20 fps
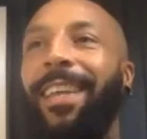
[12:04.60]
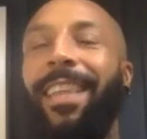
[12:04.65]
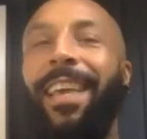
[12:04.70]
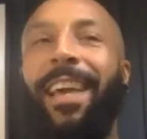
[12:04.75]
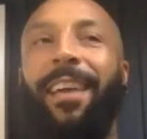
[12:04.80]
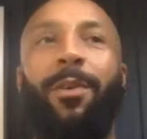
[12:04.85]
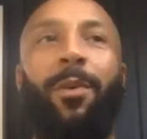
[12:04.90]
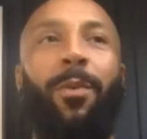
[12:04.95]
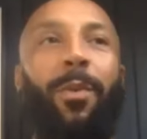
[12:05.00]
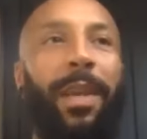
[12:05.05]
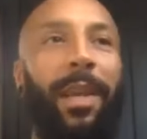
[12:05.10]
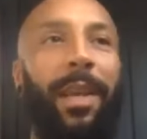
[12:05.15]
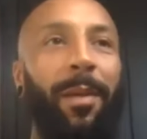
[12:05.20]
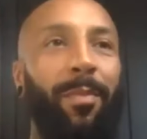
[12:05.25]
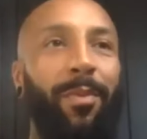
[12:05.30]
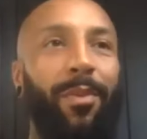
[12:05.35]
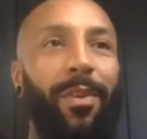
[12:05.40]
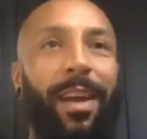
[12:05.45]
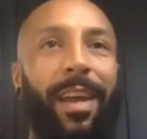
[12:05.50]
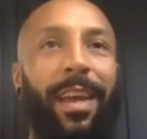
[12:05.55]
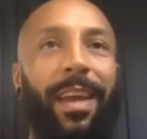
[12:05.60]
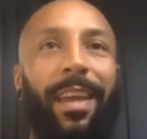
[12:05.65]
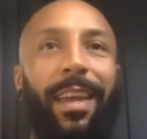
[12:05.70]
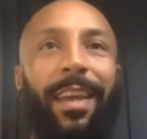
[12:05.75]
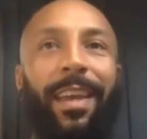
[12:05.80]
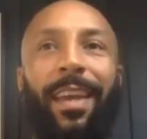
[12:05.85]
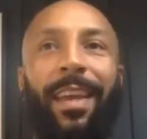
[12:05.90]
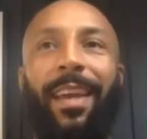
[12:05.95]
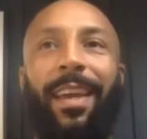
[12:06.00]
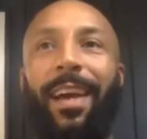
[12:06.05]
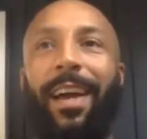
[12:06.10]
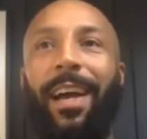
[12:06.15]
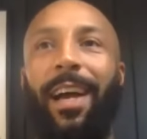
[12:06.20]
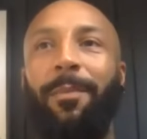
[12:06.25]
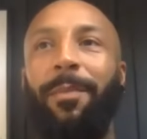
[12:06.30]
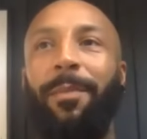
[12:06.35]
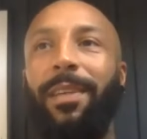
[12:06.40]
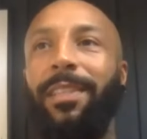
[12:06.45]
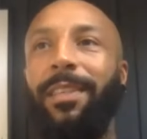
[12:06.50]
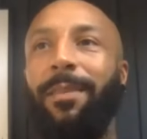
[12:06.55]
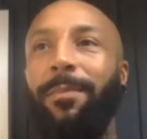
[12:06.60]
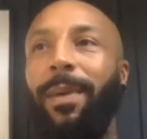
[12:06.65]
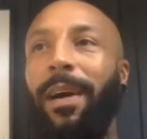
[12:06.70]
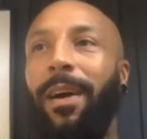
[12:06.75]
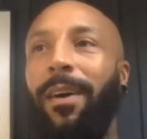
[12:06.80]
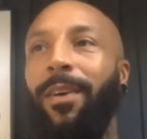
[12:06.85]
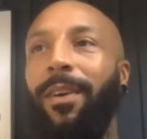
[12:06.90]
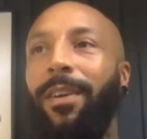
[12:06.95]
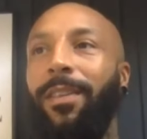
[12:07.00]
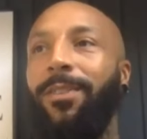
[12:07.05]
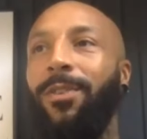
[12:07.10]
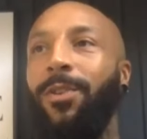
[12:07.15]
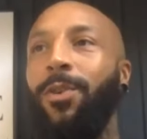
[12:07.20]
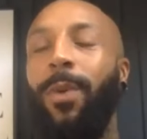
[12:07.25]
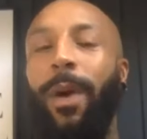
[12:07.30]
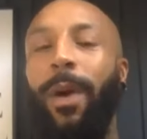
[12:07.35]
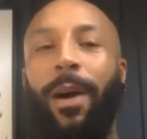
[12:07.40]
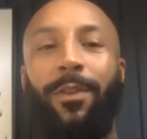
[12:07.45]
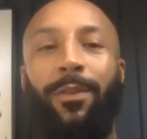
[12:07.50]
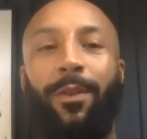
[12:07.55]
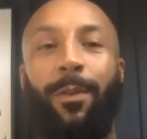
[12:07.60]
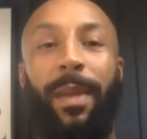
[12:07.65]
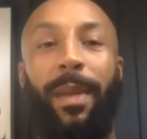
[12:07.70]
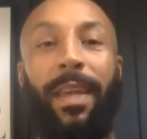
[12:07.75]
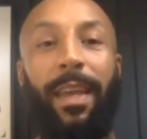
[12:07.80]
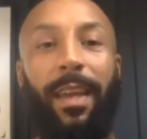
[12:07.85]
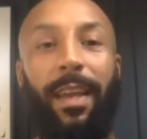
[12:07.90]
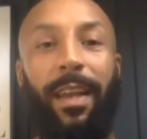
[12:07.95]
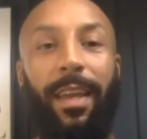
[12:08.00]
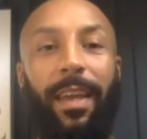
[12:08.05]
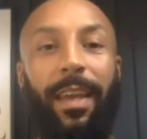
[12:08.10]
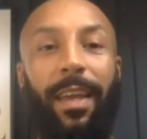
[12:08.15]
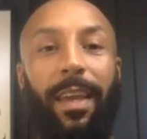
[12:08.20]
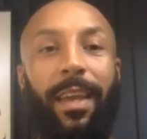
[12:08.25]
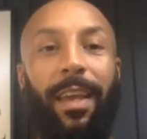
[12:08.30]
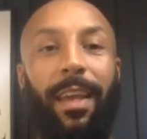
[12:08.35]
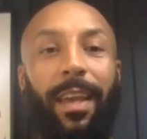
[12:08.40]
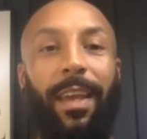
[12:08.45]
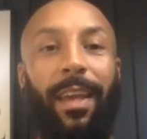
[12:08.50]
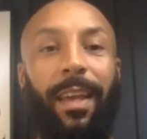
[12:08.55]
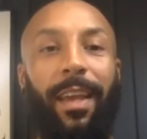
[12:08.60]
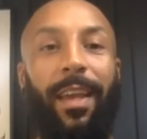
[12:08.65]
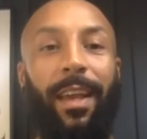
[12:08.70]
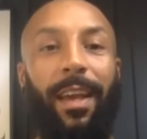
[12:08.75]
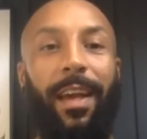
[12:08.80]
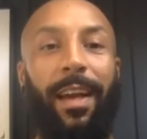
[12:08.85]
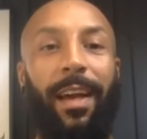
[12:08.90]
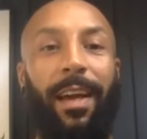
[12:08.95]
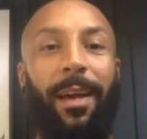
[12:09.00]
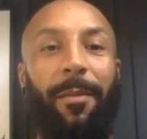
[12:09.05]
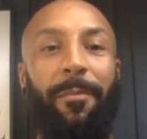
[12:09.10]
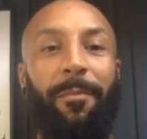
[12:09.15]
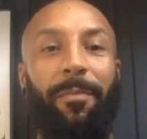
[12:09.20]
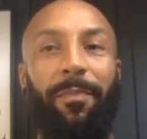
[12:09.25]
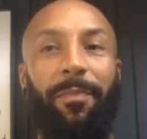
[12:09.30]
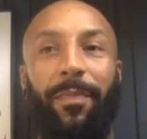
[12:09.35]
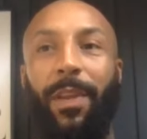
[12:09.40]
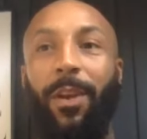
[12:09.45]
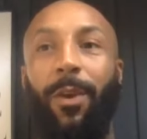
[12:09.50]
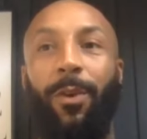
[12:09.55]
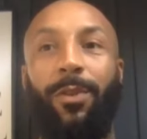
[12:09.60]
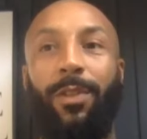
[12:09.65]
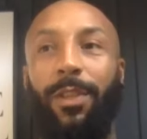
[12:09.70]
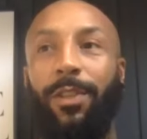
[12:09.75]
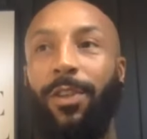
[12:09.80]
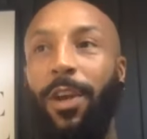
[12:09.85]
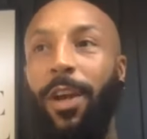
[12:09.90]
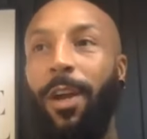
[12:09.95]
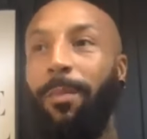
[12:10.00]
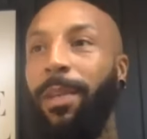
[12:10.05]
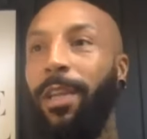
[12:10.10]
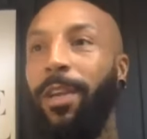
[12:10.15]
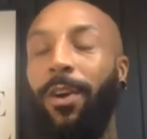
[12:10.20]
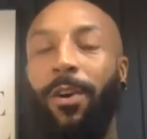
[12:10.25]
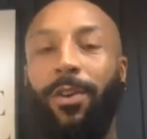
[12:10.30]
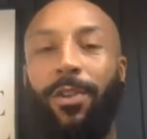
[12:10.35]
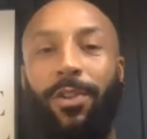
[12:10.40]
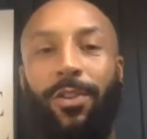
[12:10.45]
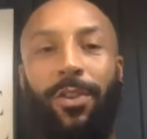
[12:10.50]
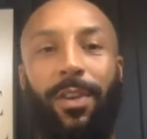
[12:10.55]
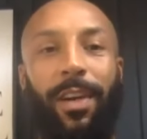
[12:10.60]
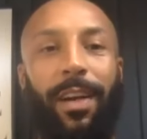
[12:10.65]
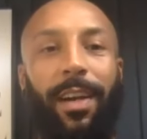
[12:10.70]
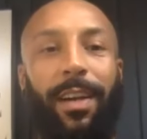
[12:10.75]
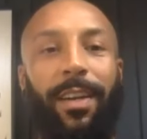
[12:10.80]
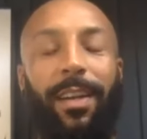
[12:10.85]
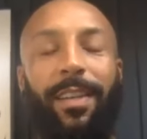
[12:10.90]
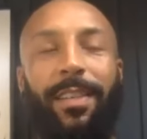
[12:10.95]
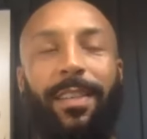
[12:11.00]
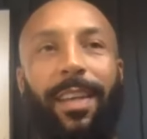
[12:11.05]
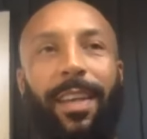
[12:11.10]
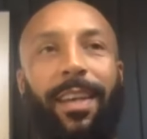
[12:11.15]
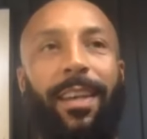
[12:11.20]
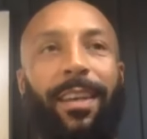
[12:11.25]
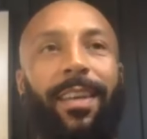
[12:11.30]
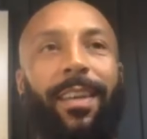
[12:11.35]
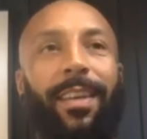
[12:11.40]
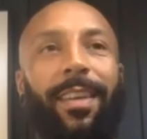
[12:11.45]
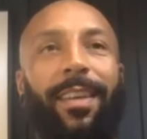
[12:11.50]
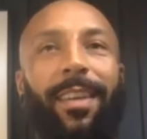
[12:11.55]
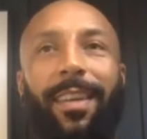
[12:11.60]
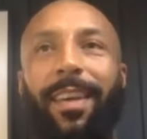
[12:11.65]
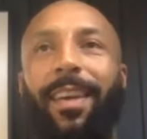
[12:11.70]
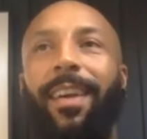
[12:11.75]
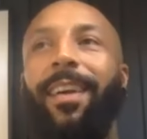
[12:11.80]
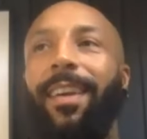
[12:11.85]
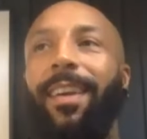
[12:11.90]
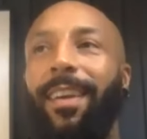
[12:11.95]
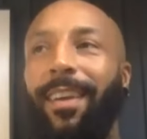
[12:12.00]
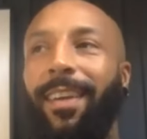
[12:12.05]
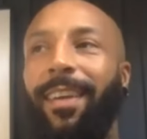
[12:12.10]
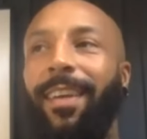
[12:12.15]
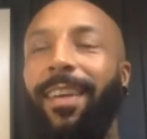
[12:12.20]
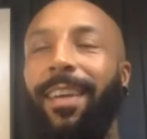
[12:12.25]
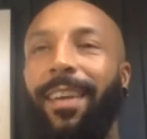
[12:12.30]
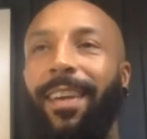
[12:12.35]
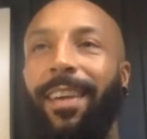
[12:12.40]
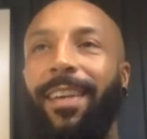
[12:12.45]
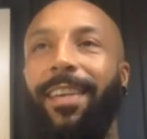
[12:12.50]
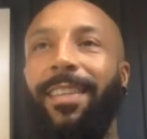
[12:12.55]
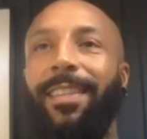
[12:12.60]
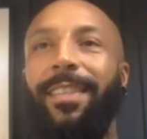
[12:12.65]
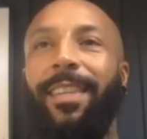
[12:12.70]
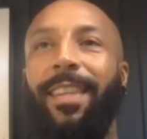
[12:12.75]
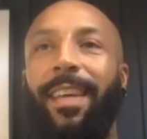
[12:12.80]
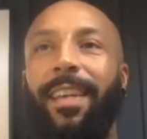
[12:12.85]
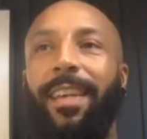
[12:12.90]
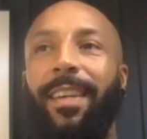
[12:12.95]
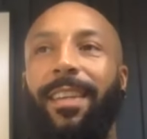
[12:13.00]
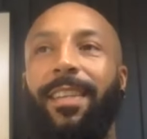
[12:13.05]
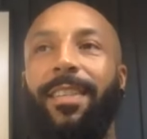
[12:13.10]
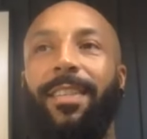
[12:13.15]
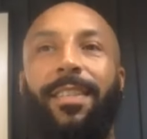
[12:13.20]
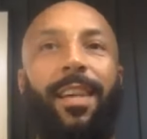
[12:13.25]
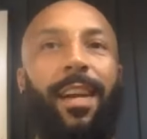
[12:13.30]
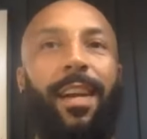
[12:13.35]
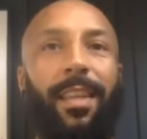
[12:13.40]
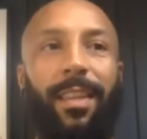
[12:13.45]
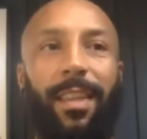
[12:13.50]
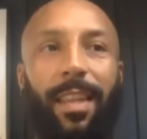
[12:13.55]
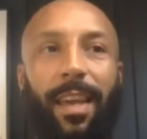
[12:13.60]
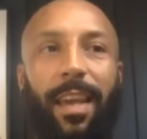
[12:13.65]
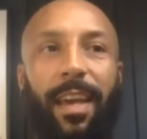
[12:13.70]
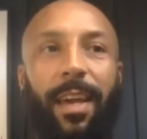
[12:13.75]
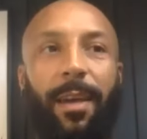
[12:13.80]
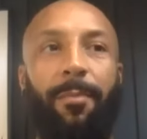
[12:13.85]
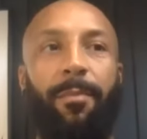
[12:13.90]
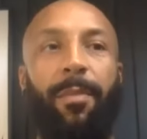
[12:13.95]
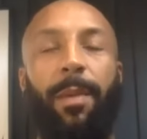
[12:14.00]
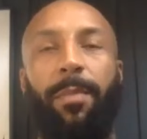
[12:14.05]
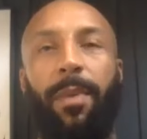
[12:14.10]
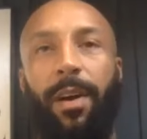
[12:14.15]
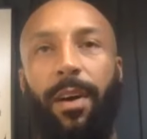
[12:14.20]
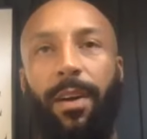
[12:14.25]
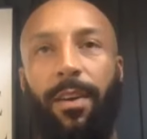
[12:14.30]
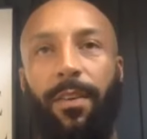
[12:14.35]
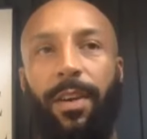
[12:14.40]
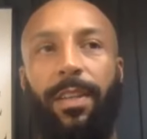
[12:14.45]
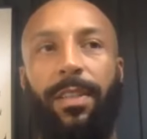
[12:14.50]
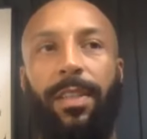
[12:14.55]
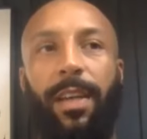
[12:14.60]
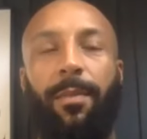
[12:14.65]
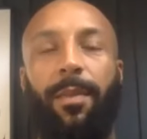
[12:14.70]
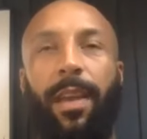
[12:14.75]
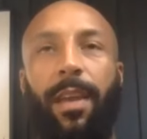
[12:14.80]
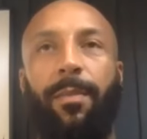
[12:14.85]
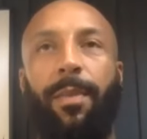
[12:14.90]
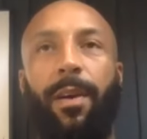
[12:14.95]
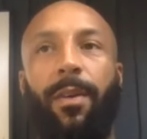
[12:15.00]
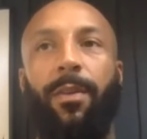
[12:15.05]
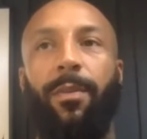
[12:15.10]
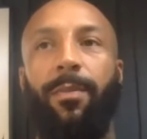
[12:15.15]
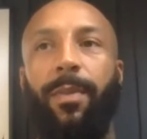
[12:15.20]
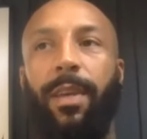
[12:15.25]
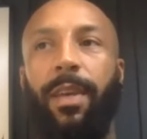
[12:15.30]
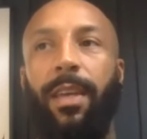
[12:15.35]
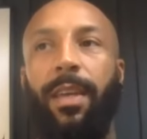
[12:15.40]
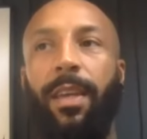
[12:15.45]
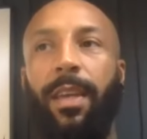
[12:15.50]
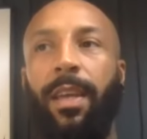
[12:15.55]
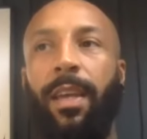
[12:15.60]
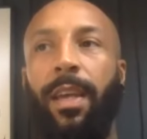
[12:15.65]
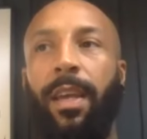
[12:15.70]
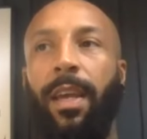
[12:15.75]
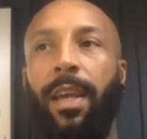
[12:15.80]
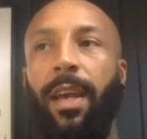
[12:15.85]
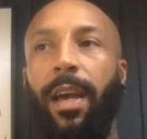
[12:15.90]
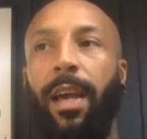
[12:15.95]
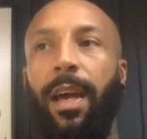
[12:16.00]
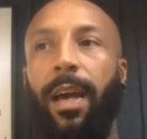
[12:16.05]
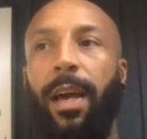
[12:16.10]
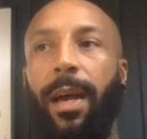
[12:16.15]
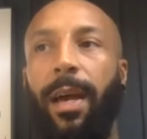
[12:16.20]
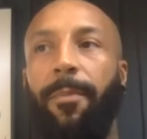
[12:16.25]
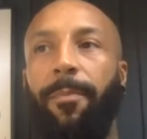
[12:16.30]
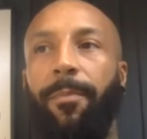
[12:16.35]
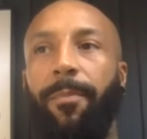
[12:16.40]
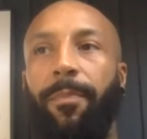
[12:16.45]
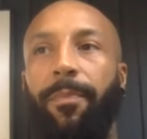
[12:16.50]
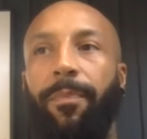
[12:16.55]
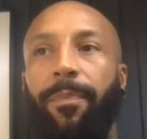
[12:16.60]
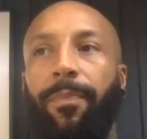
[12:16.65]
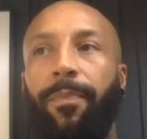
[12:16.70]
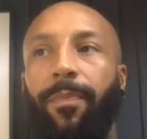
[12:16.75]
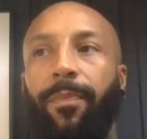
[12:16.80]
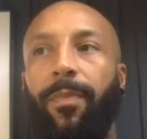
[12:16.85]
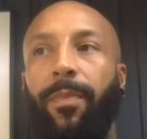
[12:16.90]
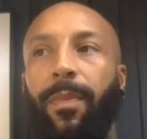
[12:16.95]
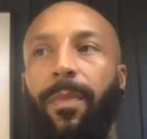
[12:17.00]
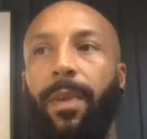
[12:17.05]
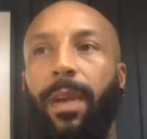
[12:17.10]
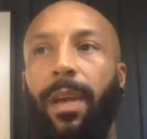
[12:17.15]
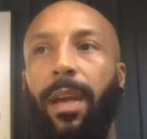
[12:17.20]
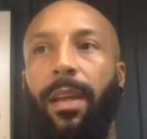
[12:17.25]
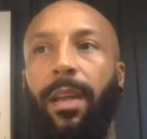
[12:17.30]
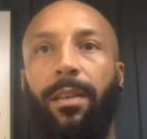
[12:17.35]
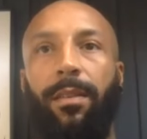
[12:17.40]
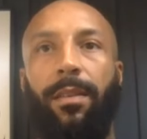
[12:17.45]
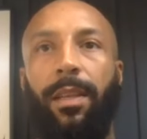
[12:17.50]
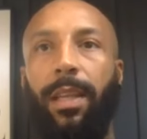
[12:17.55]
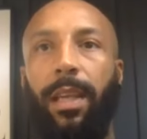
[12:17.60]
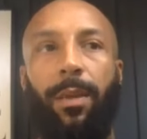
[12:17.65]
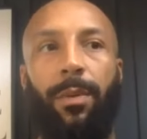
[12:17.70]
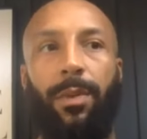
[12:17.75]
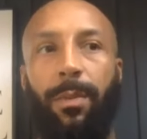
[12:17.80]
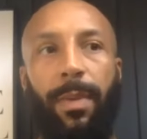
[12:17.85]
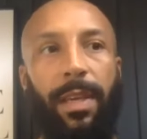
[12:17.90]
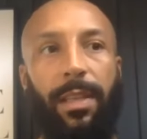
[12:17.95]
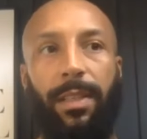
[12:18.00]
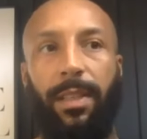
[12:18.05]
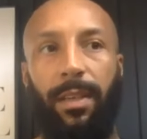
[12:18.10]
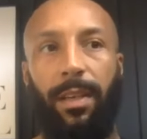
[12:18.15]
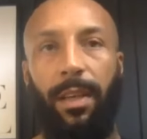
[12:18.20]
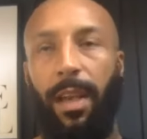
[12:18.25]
They have a winter break. Um, it's about two hours from Italy, um, close to Germany, Austria. And I was like, yeah. So then signed there. My partner at the time came out with me. Um, and it was amazing.